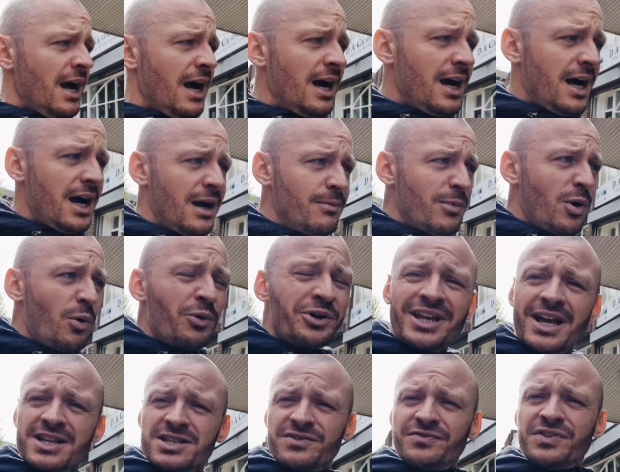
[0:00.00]
Um, I
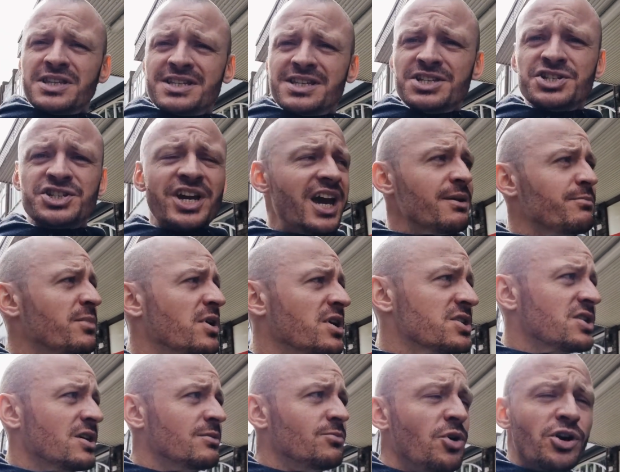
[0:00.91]
wanna get to Vintage
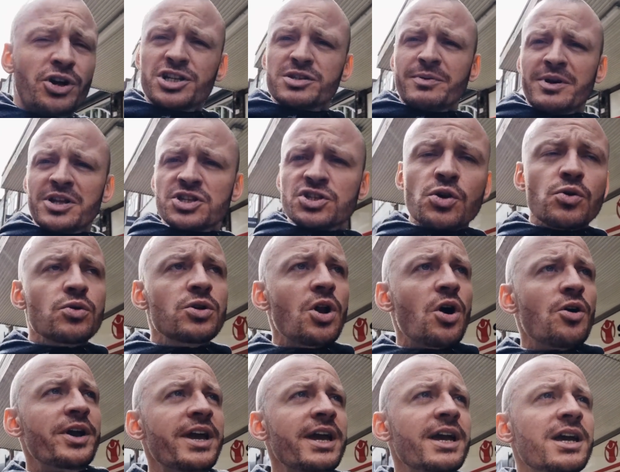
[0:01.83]
Gamer, so I'm not gonna spend too
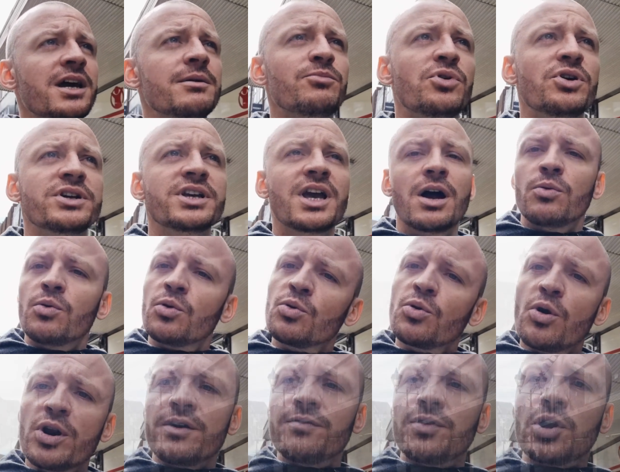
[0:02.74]
long here, but yeah,
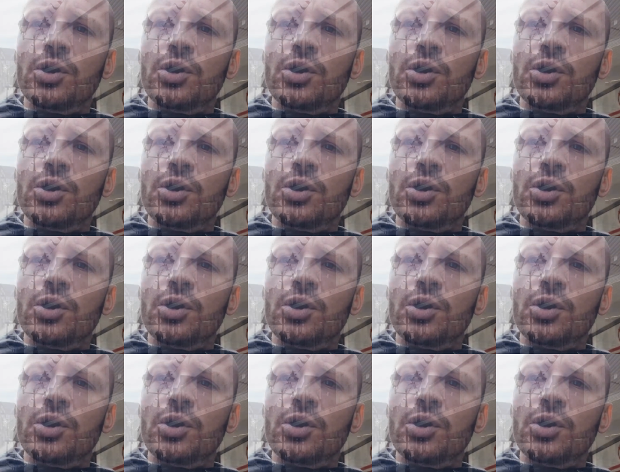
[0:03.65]
we'll go and